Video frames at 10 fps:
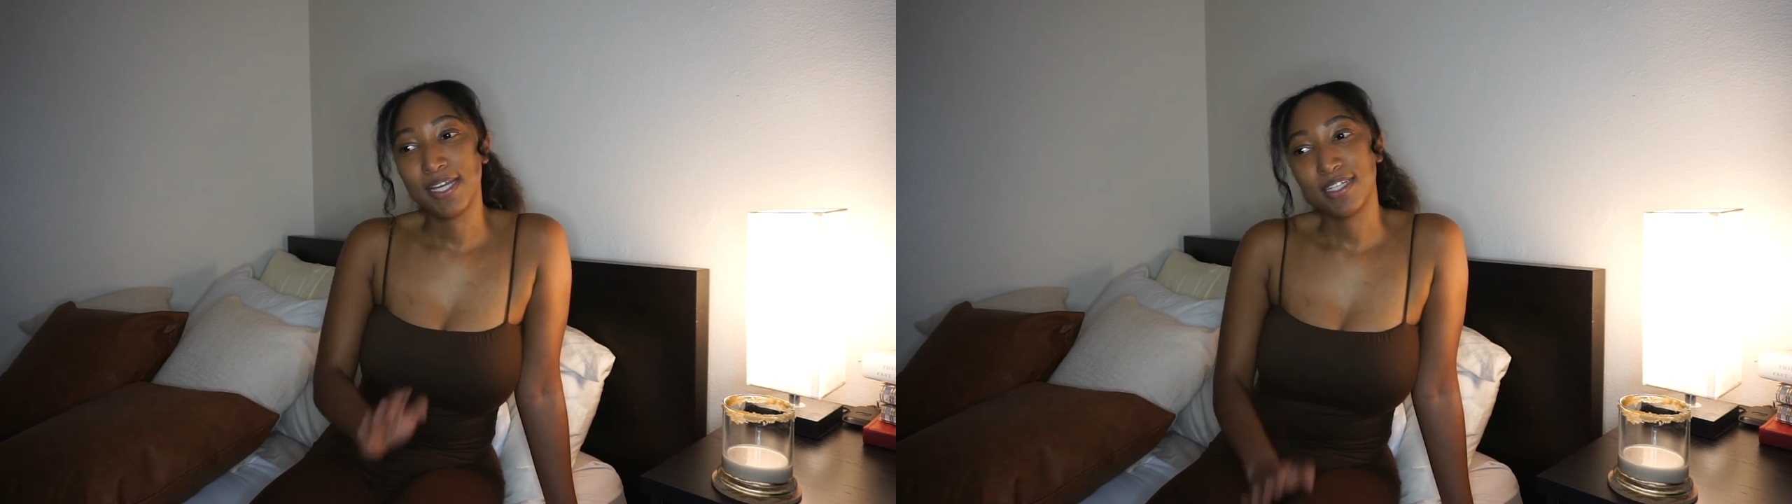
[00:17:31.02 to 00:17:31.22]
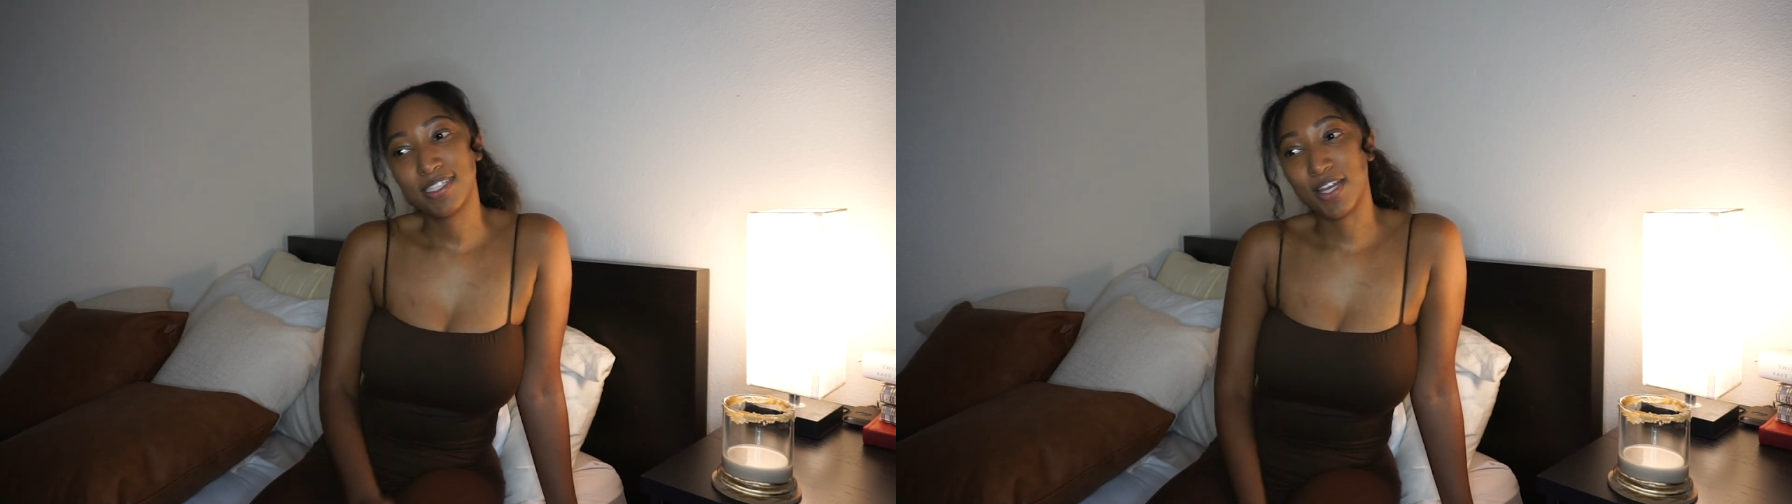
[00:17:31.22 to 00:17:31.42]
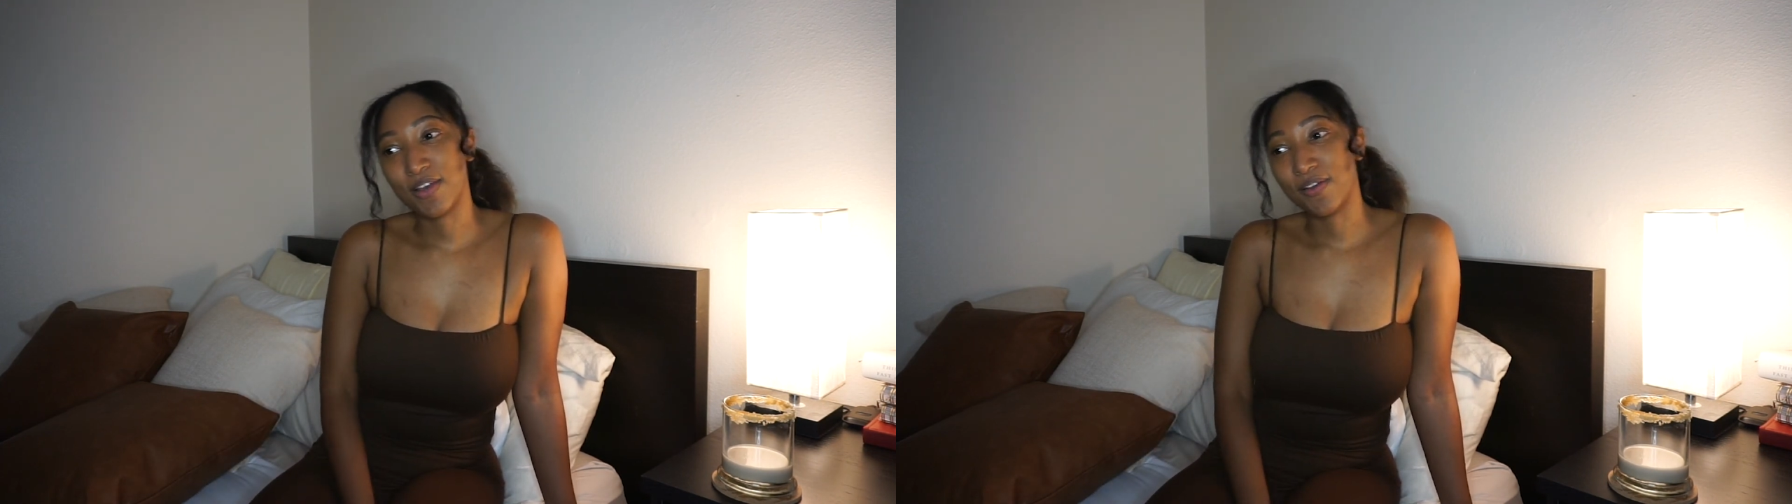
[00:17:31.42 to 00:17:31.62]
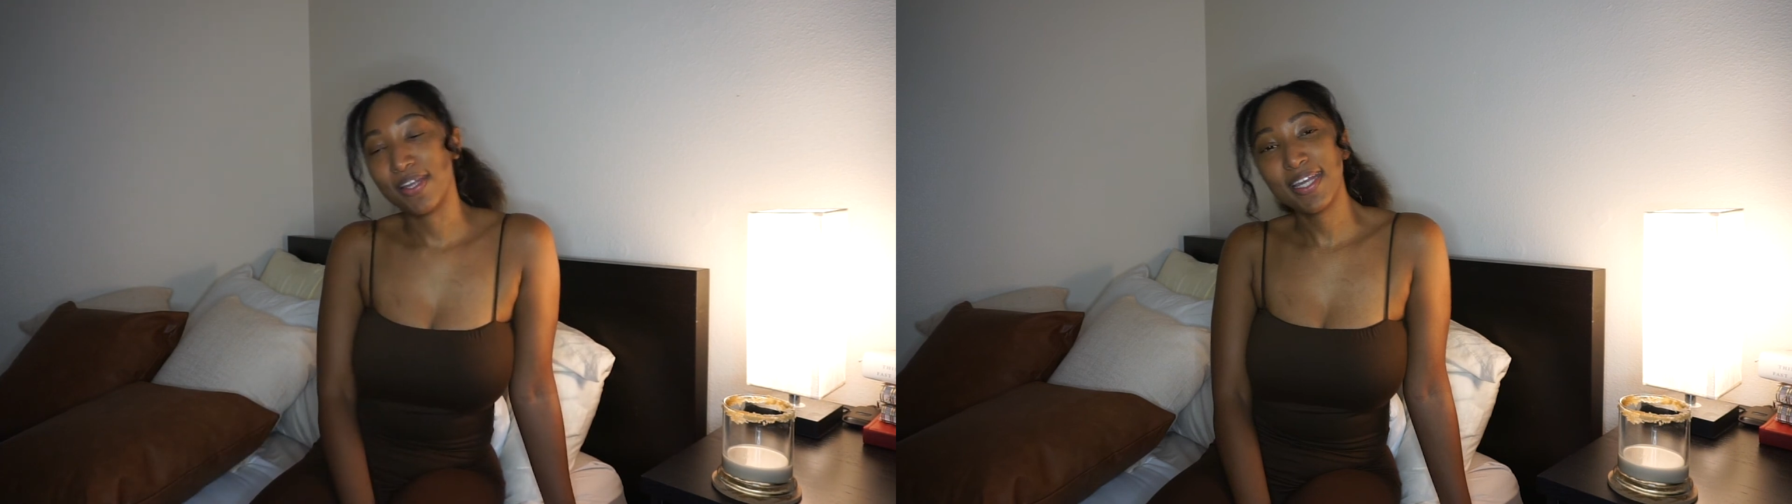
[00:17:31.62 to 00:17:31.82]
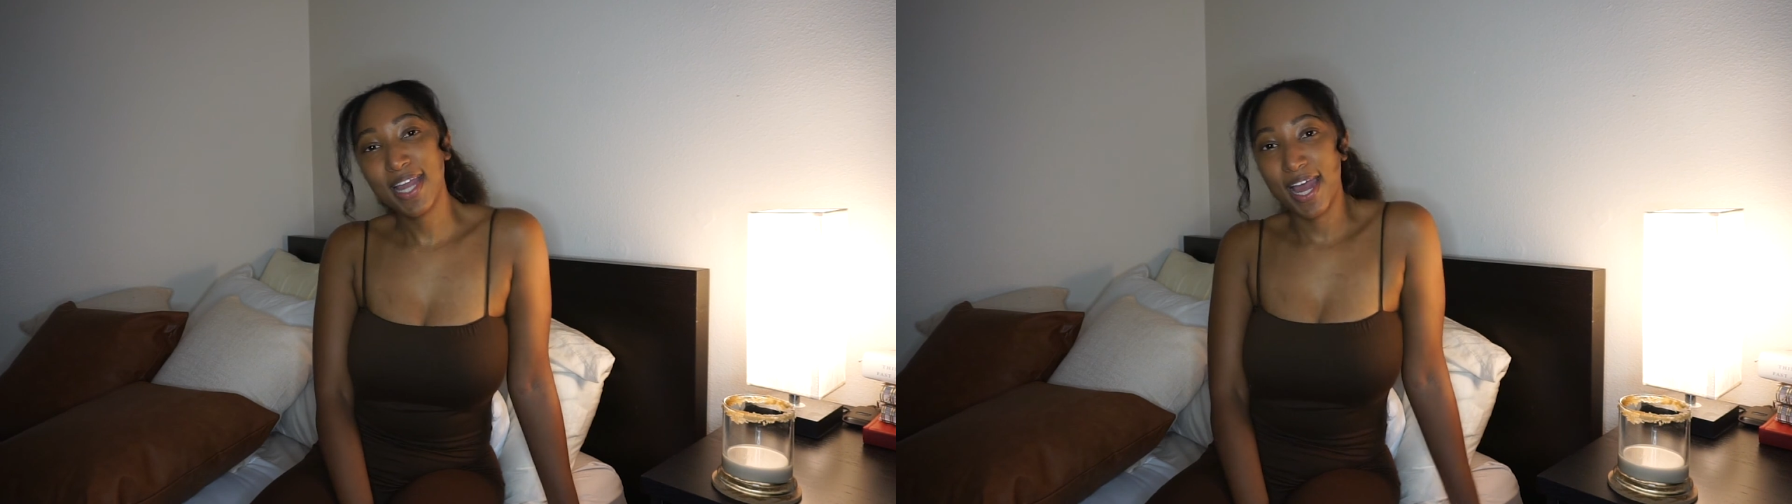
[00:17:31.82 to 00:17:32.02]
So
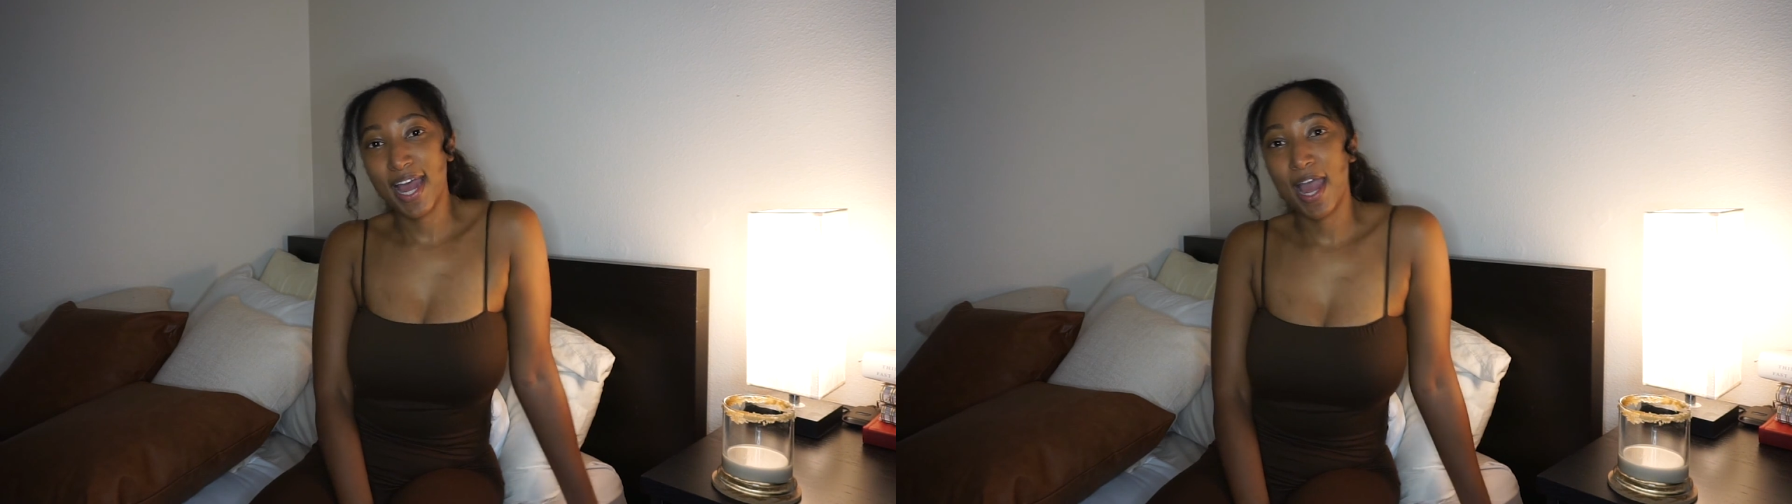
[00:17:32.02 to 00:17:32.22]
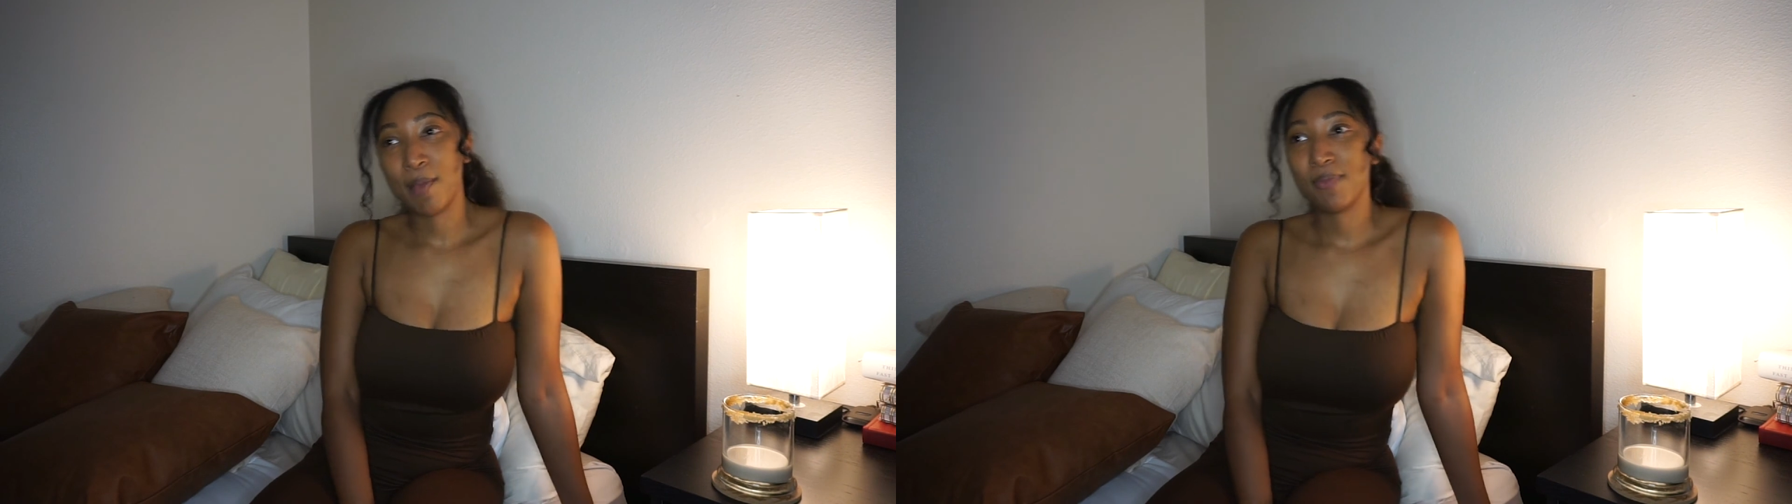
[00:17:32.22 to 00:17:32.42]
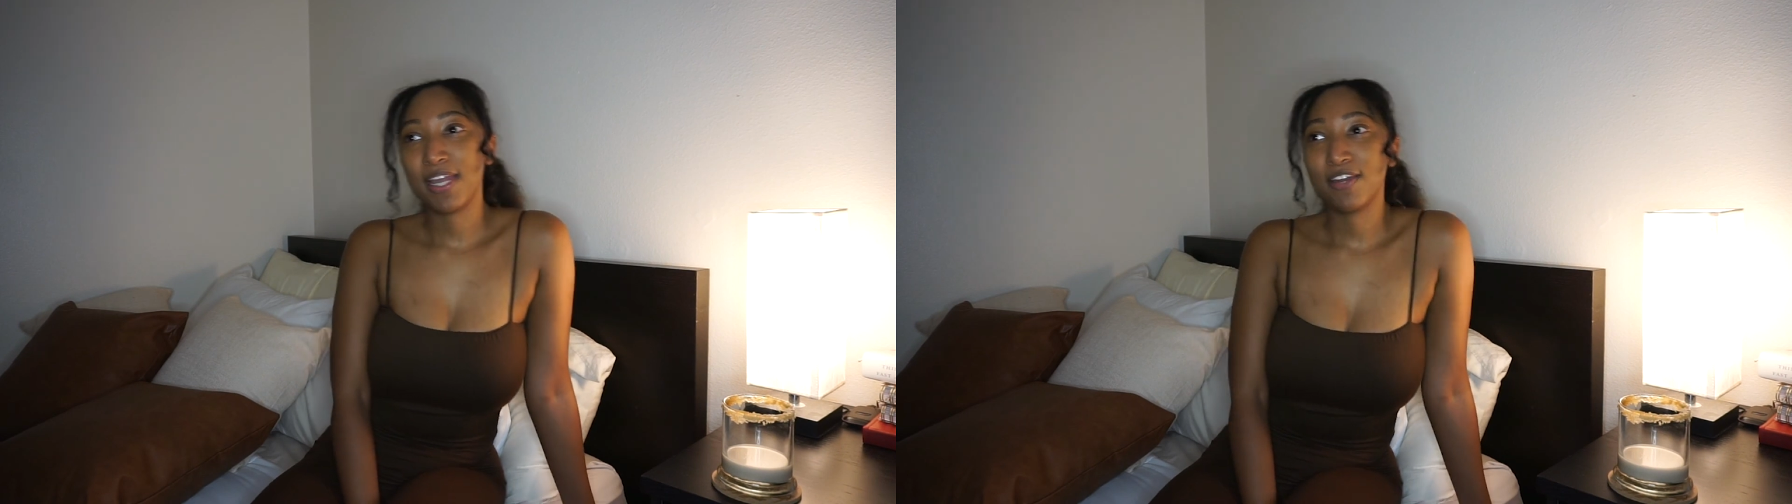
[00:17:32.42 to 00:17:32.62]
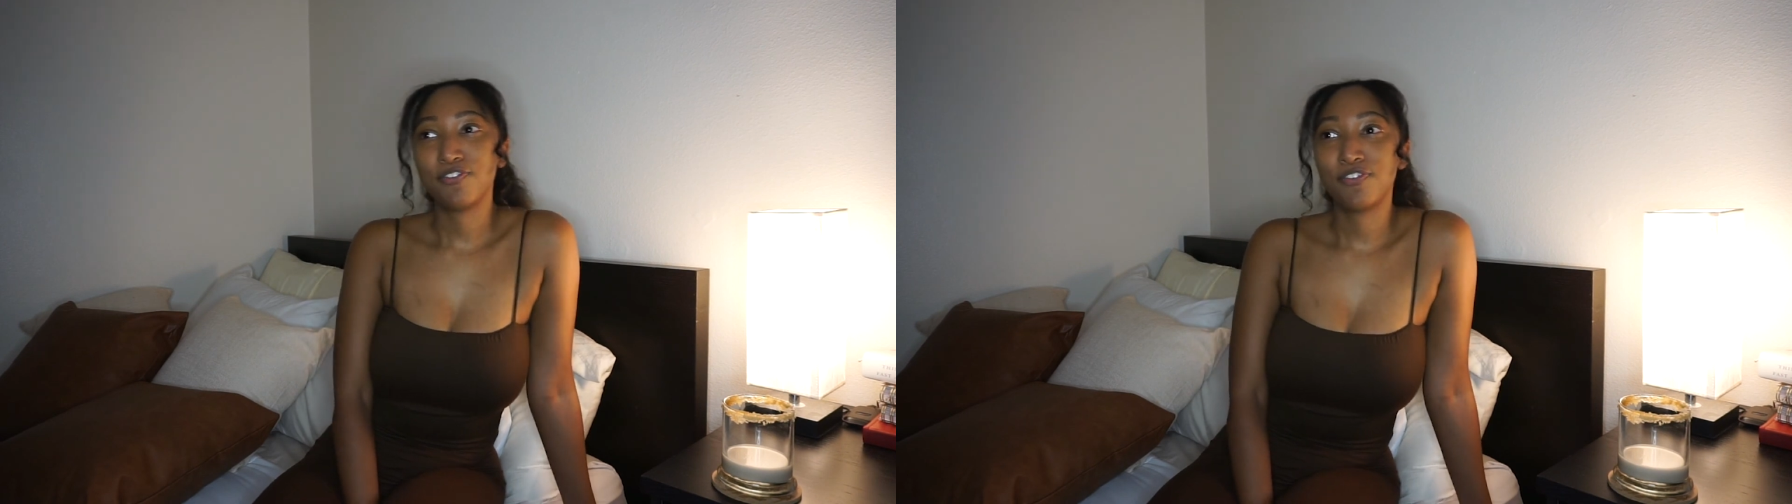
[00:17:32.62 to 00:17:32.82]
yeah, I mean,